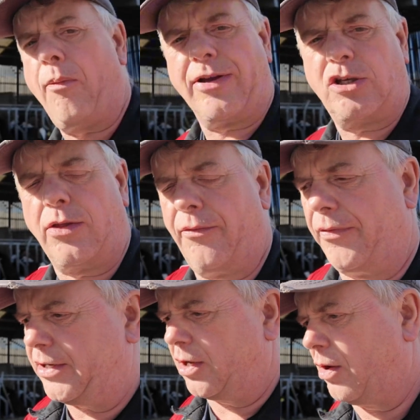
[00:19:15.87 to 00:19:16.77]
you've enjoyed the
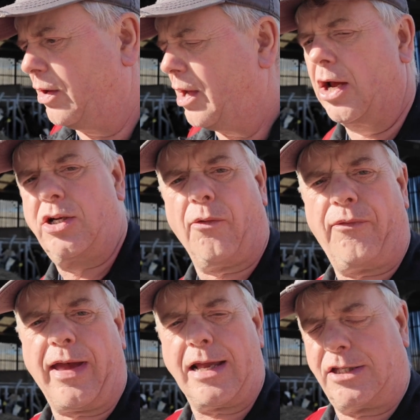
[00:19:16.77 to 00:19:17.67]
video, and don't
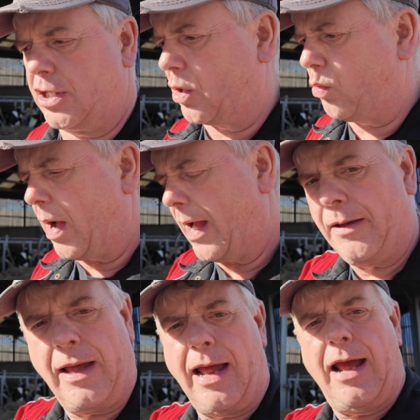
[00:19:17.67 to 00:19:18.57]
forget to
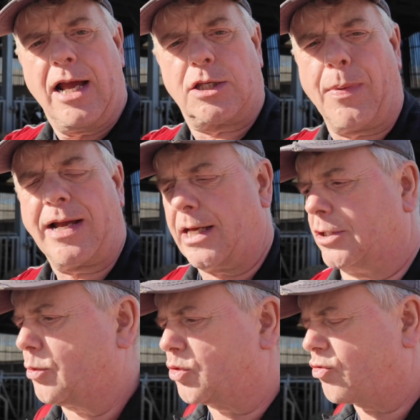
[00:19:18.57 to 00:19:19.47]
smash that
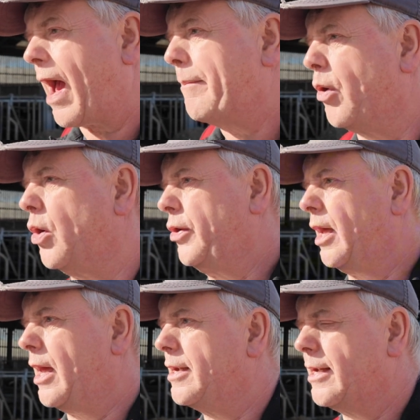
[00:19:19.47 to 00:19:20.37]
subscribe button,
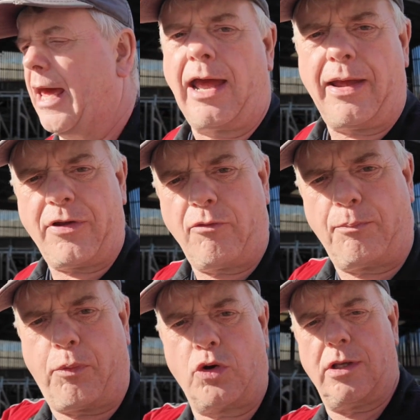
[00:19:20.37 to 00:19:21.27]
and if you
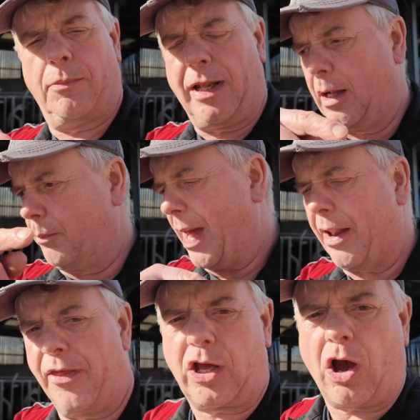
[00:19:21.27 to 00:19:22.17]
push the little bell
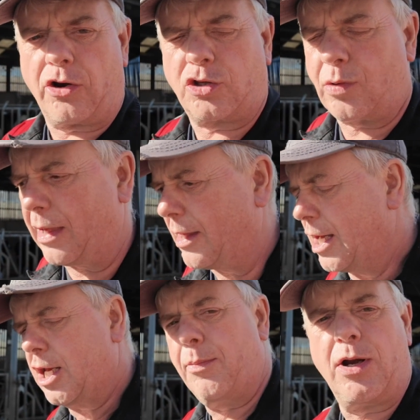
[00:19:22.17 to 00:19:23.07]
in the corner as well,
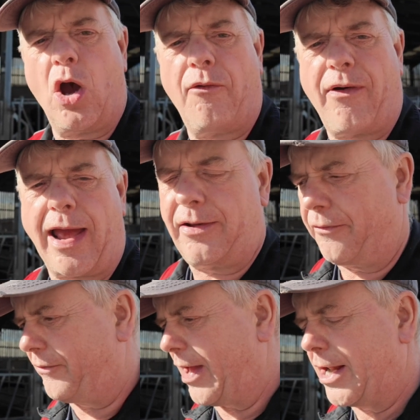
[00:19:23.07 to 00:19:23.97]
you'll be notified
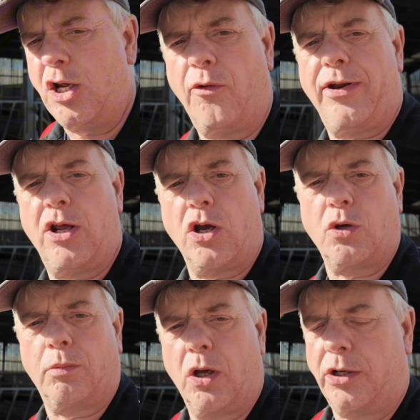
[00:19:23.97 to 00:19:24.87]
of new videos
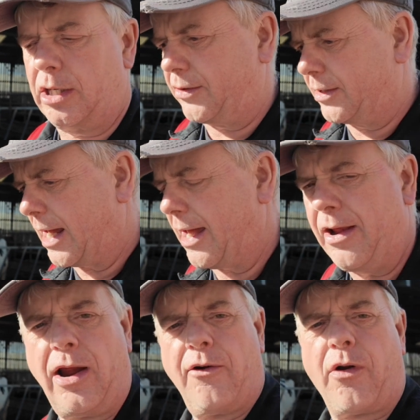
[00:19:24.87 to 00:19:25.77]
uploaded
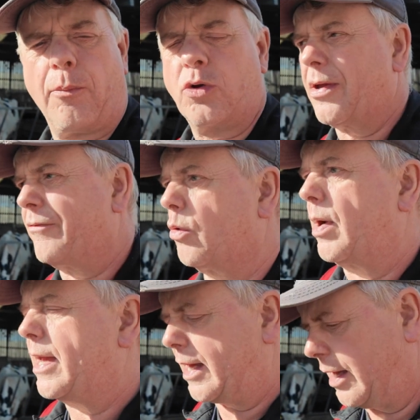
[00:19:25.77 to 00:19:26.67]
from us every
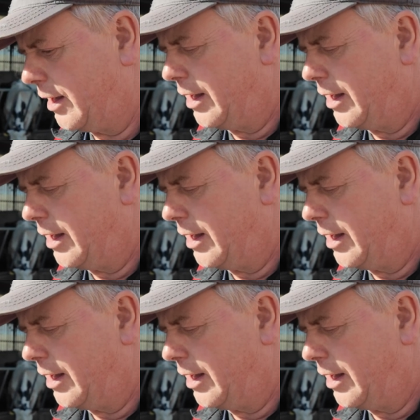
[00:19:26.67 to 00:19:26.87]
week.